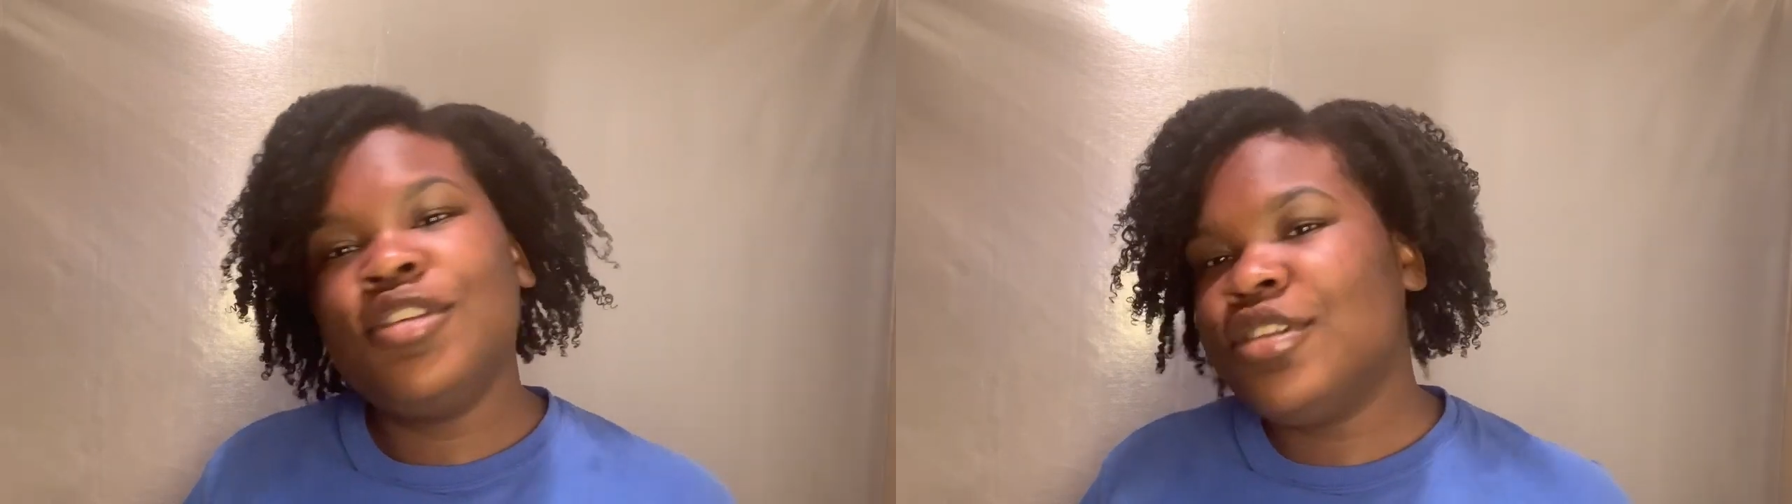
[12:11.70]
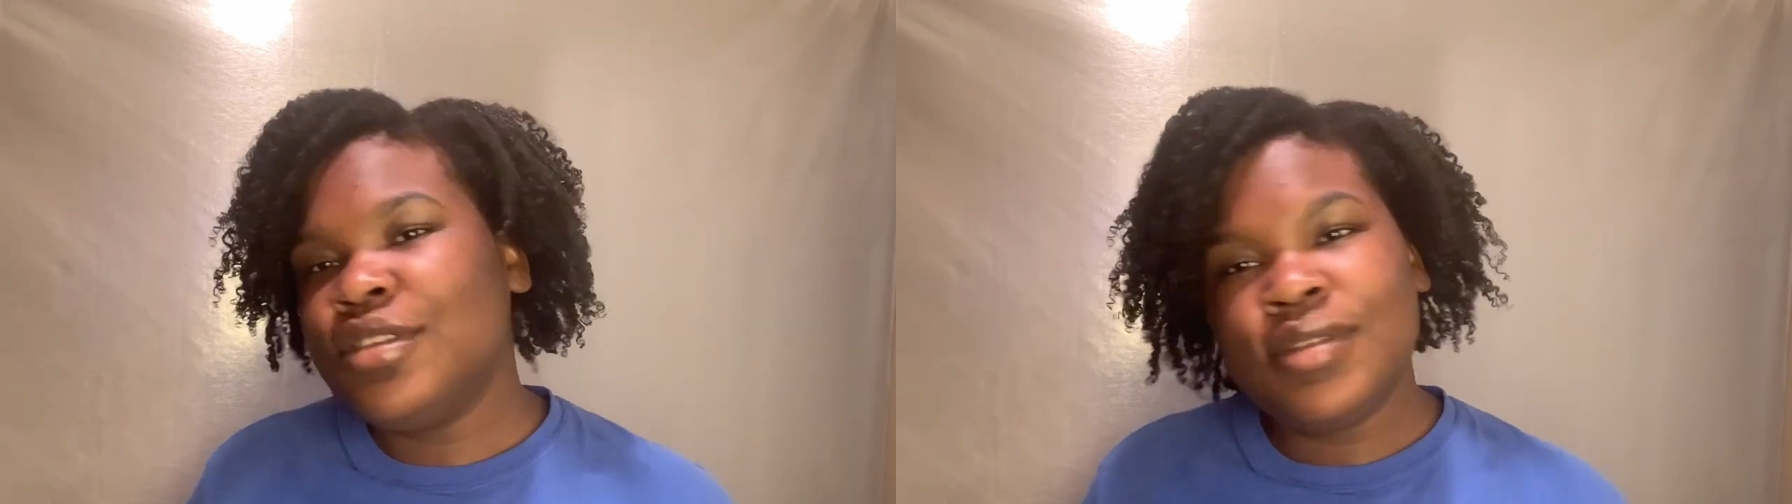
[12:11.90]

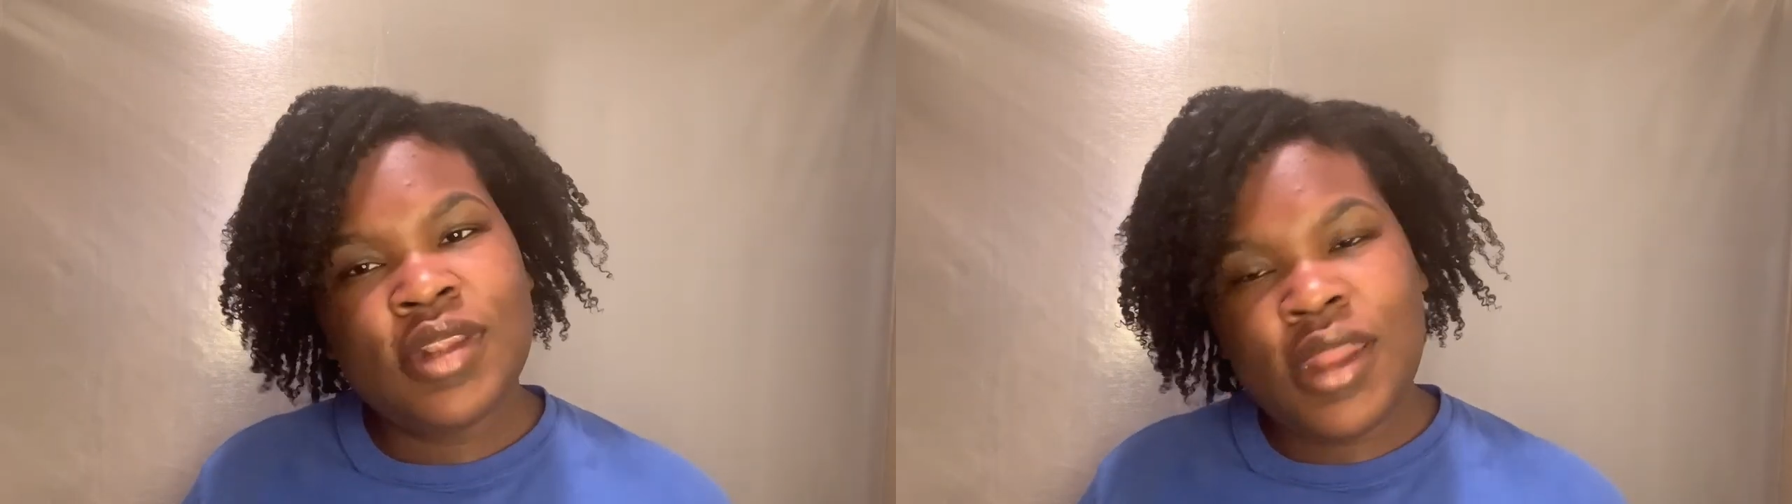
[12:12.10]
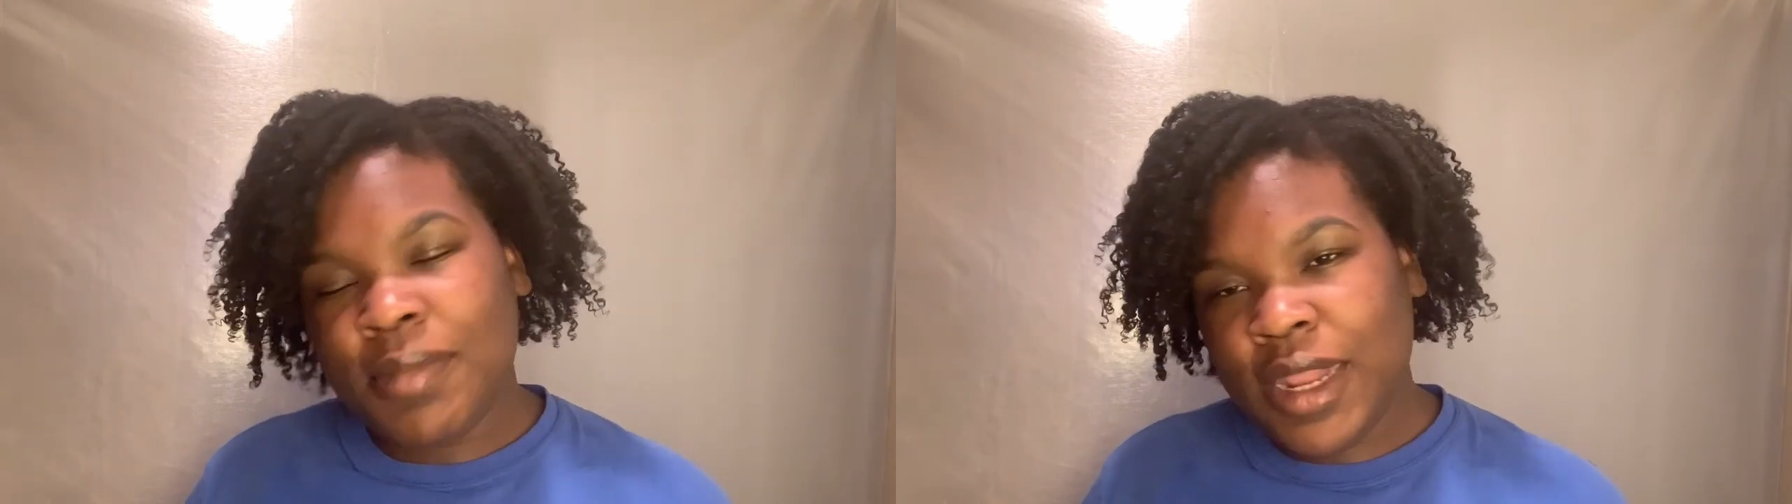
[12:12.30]
Just
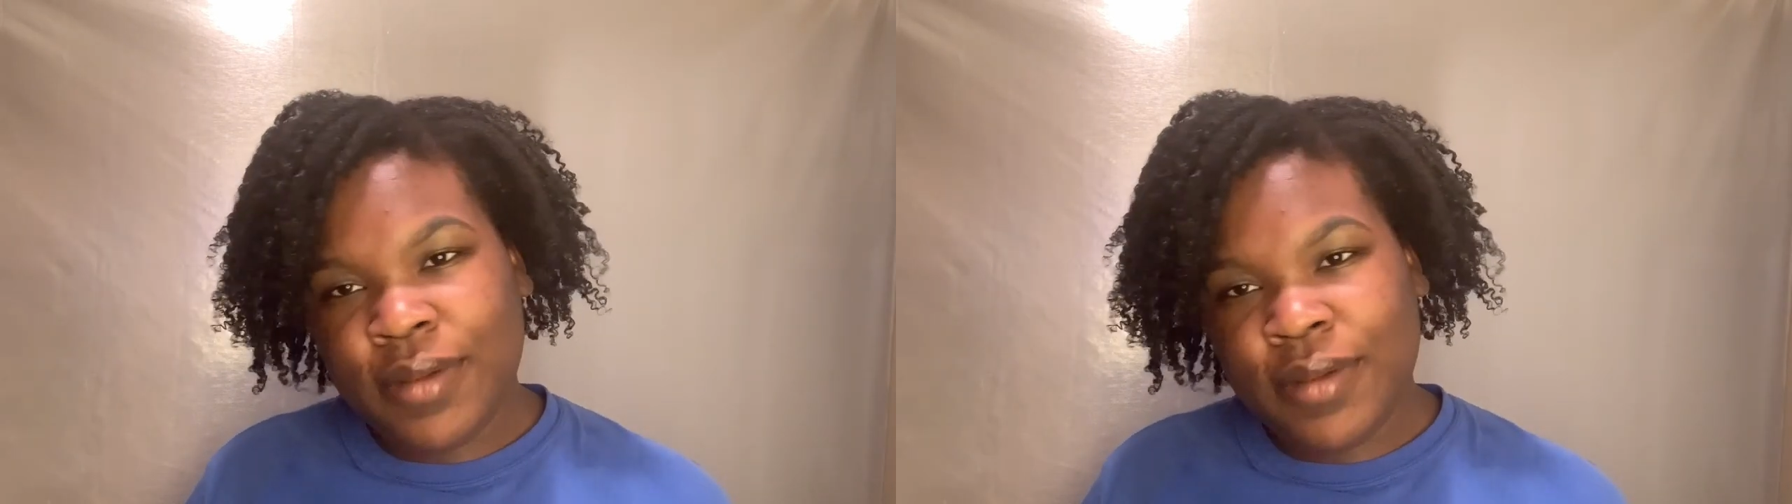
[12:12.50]
let me